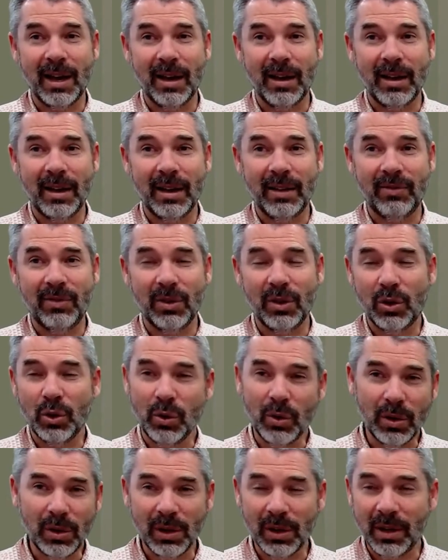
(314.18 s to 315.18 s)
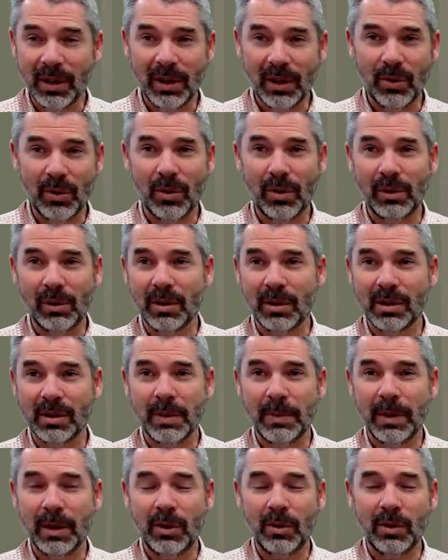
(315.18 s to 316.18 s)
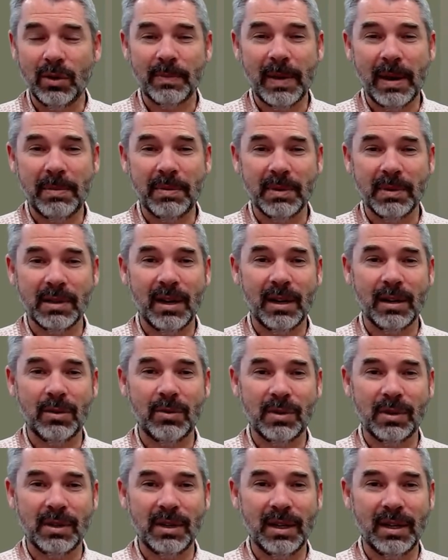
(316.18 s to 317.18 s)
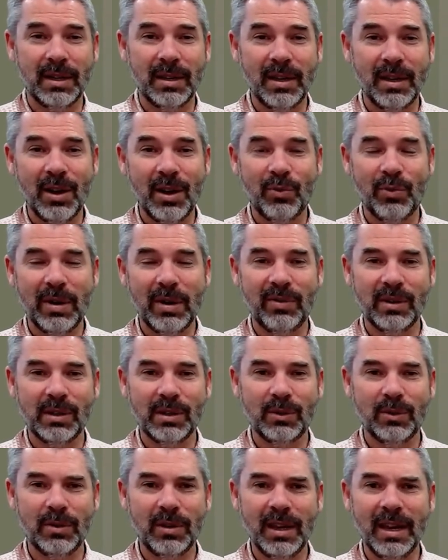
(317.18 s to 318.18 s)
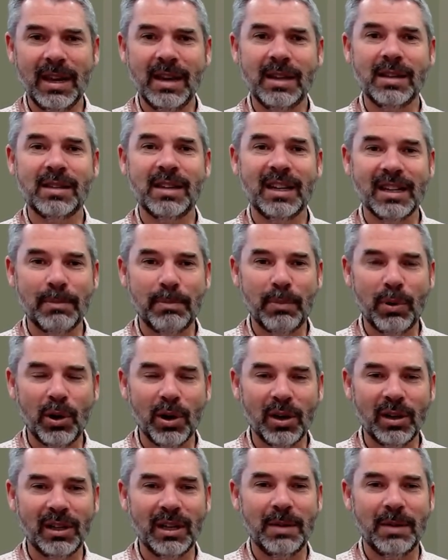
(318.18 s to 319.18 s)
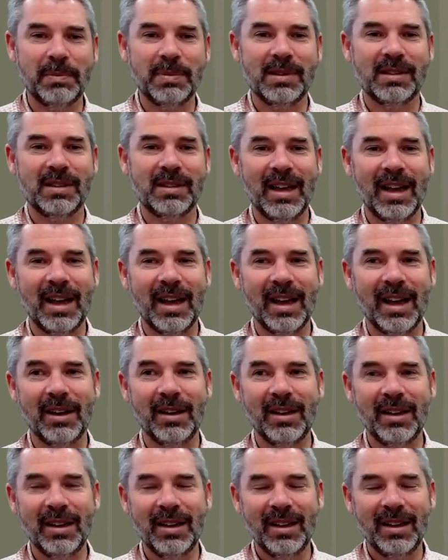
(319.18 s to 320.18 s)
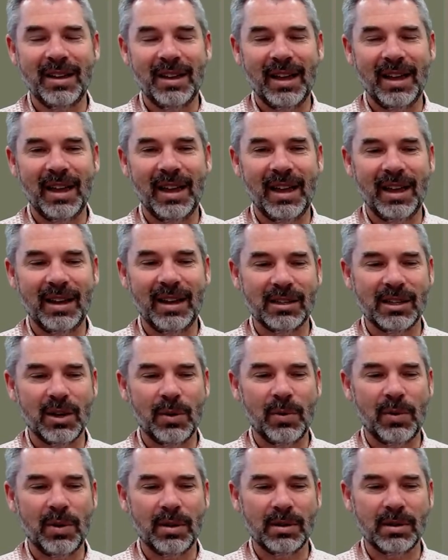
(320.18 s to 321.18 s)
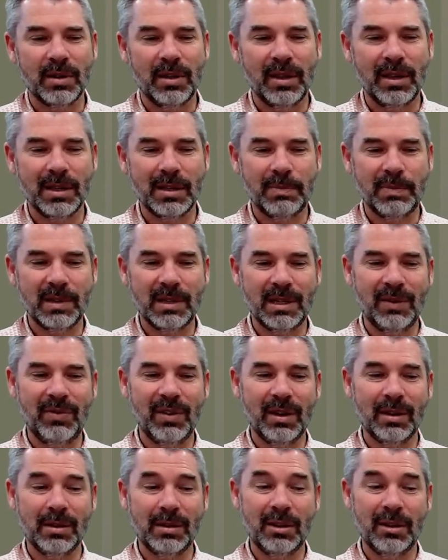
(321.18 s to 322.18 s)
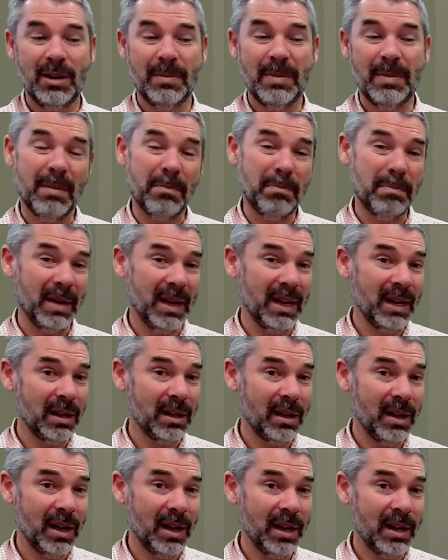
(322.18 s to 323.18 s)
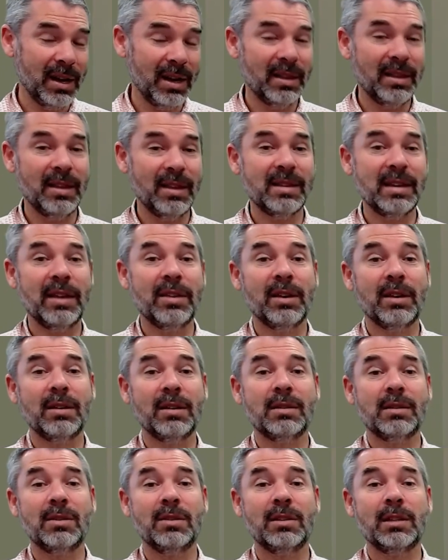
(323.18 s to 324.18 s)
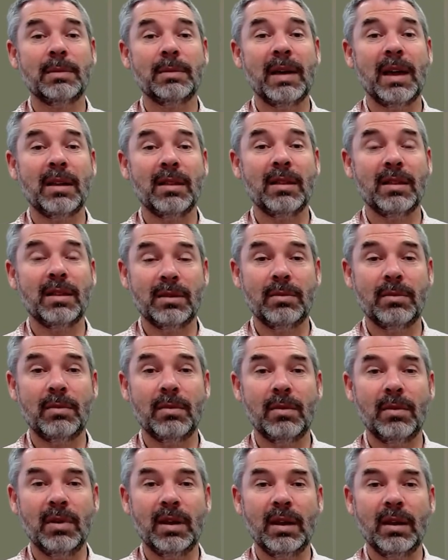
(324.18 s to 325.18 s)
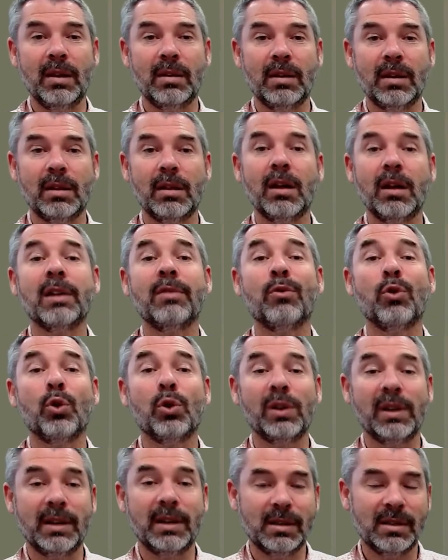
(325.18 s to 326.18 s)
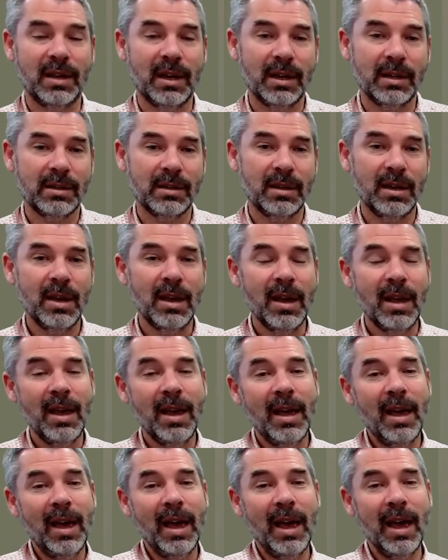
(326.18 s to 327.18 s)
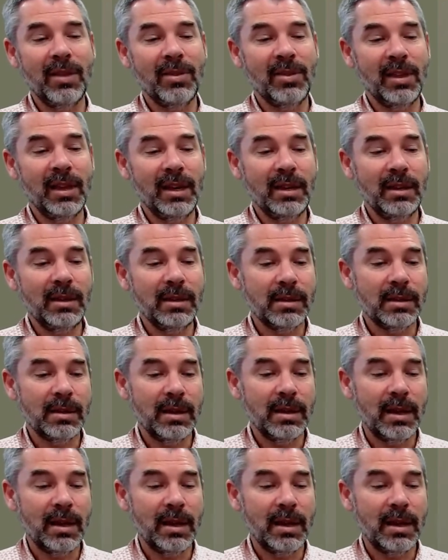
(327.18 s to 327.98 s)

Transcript: if you Google it or look at some of the newspaper sites, you'll see reference to the insect apocalypse and so on. So there's specific concern about bee decline, and there's other concerns about just decline of all insects. And these